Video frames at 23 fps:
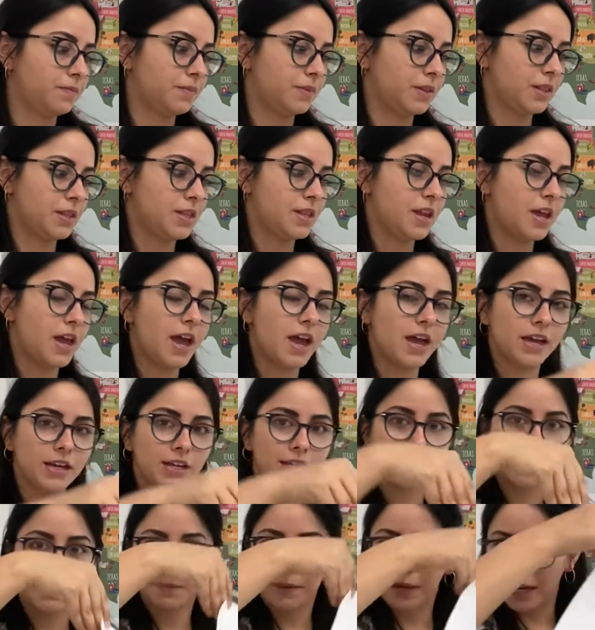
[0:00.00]

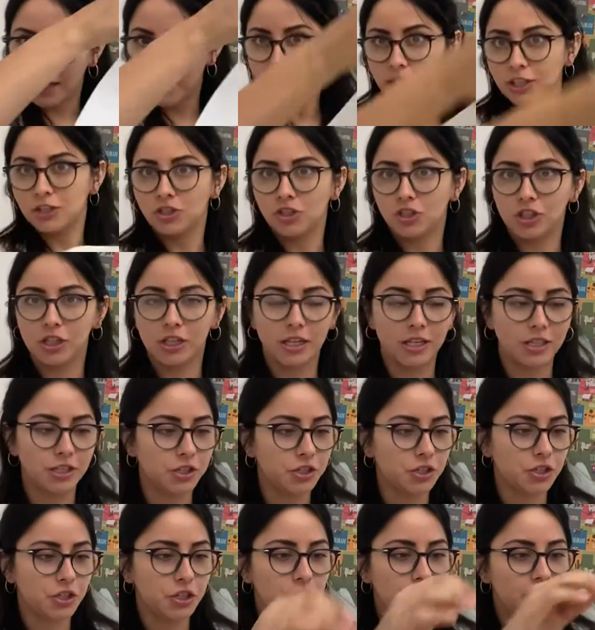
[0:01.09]
Next page, let's
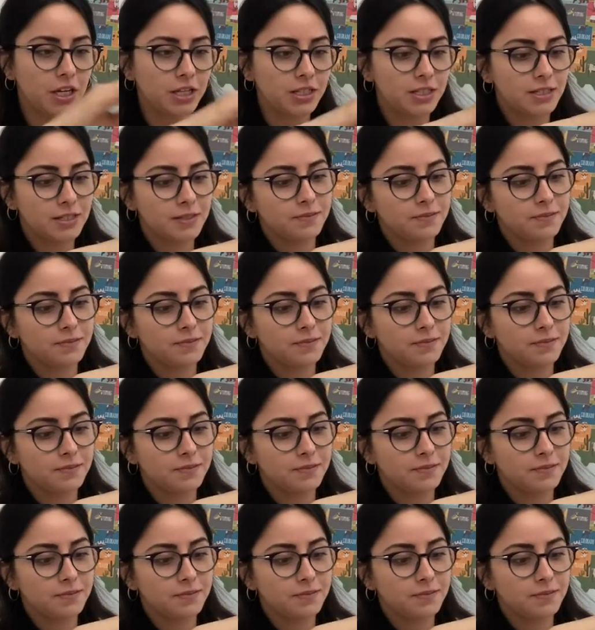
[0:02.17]
turn it.